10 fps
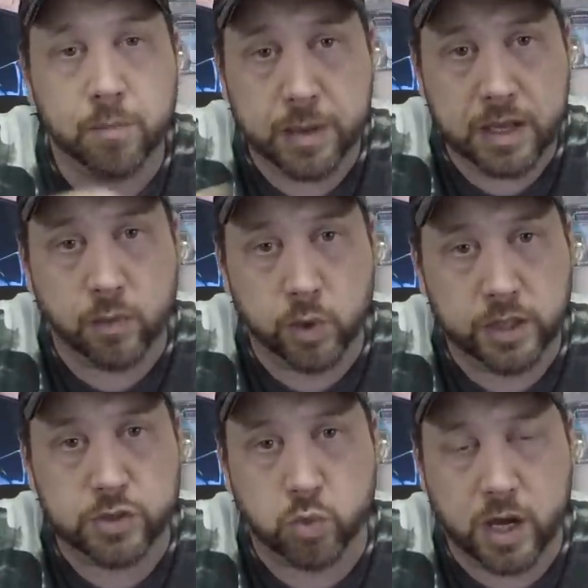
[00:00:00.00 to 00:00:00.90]
being
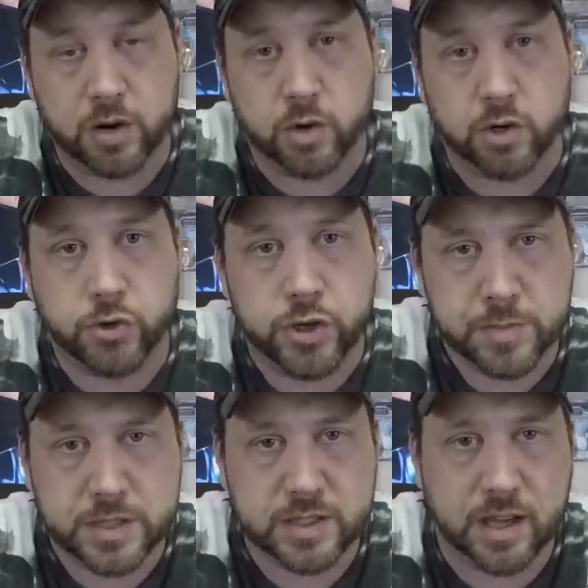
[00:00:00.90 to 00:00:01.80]
released right around
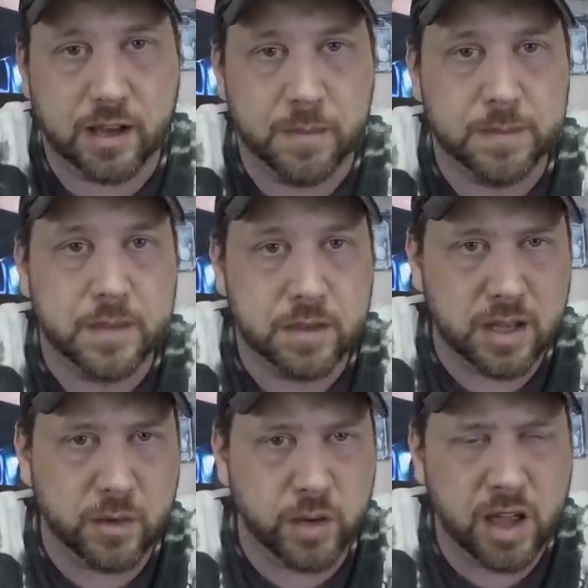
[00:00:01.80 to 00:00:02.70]
Christmas time,
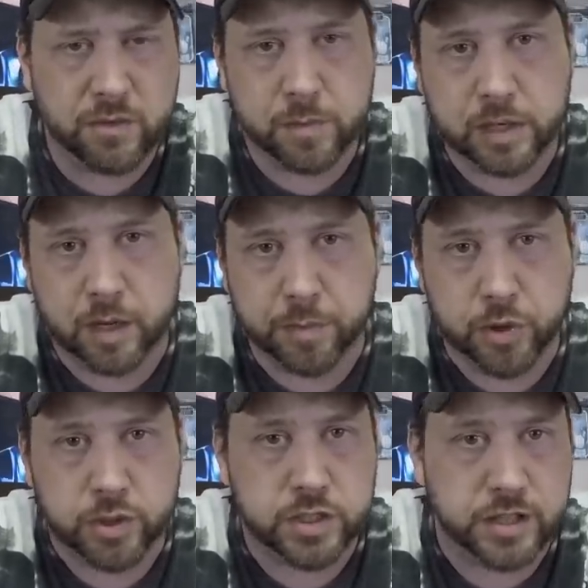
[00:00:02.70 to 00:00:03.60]
that it would have a bigger
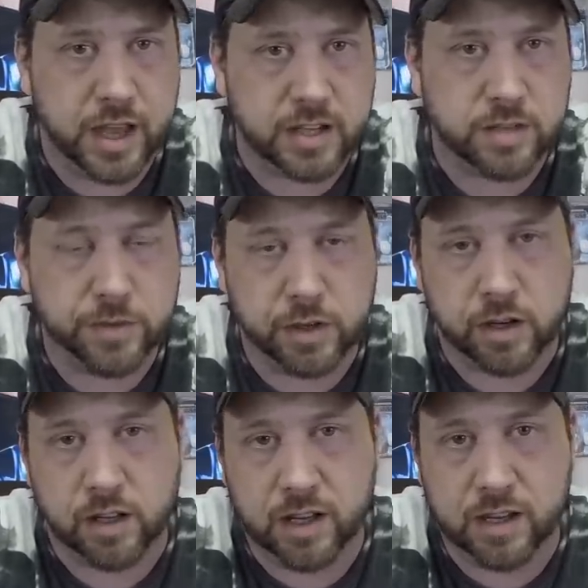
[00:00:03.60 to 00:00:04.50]
push in the action
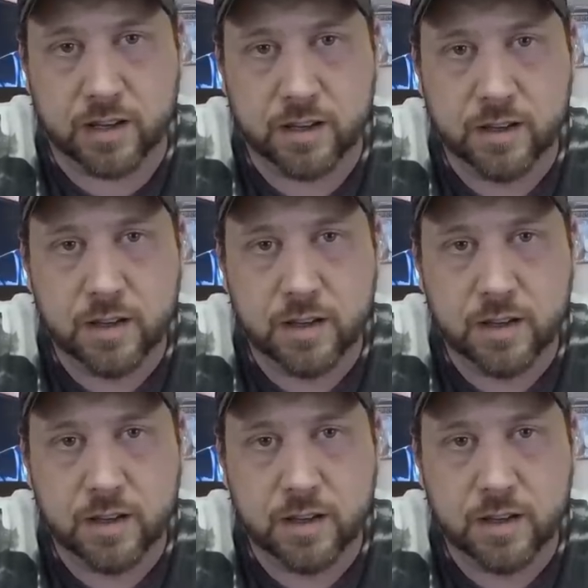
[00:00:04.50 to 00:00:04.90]
figure line.